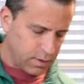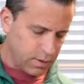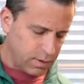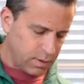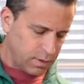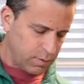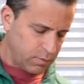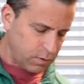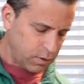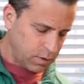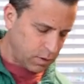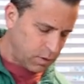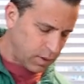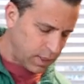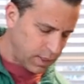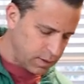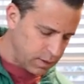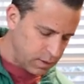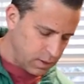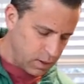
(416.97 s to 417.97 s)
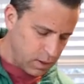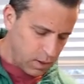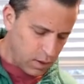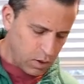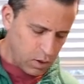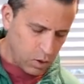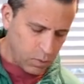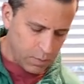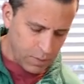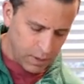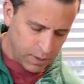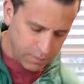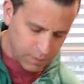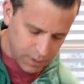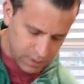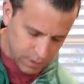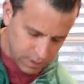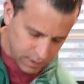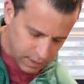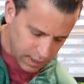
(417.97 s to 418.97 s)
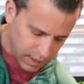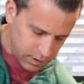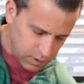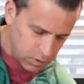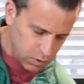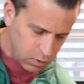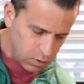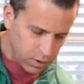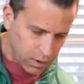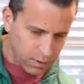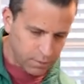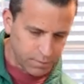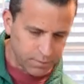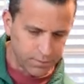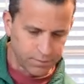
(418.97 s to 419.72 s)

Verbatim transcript: we'll go ahead and open up this side door